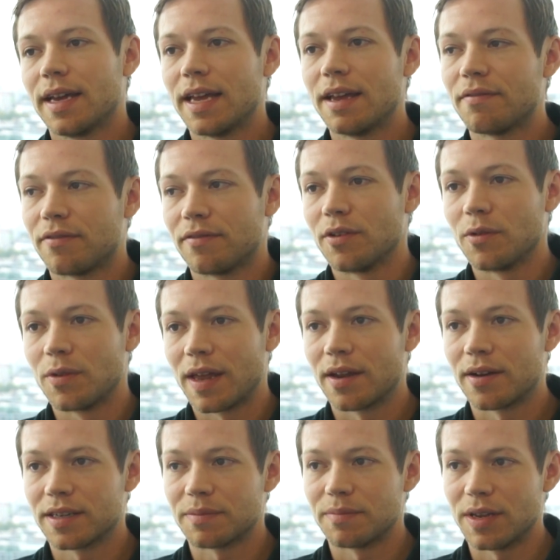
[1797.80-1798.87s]
If you then
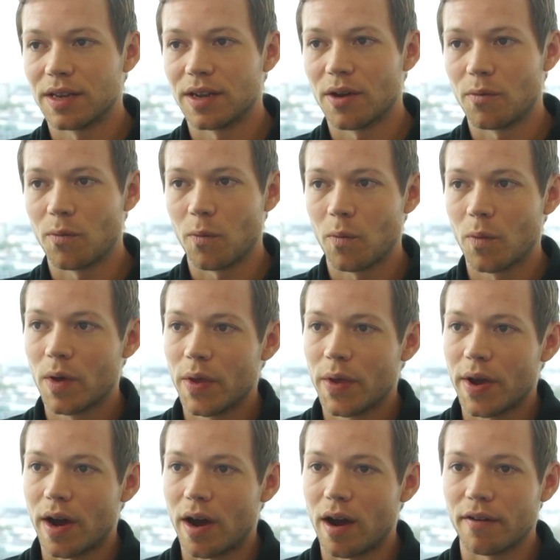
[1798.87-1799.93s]
ask me, you know,
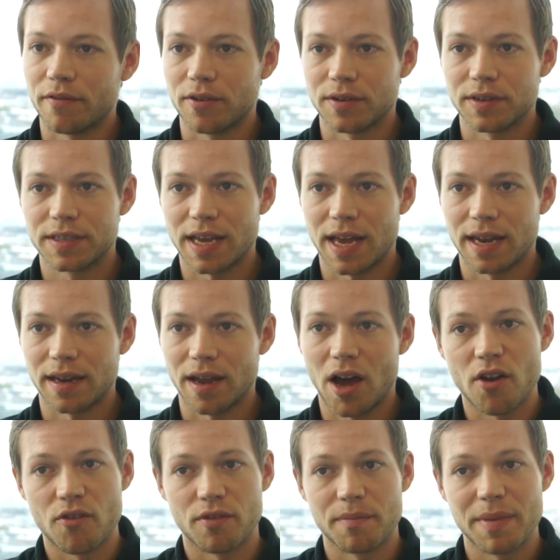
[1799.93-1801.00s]
I've got to send
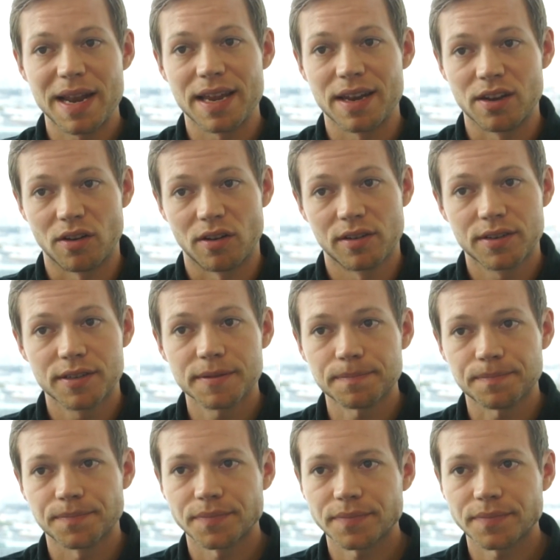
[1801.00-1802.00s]
hundred million dollars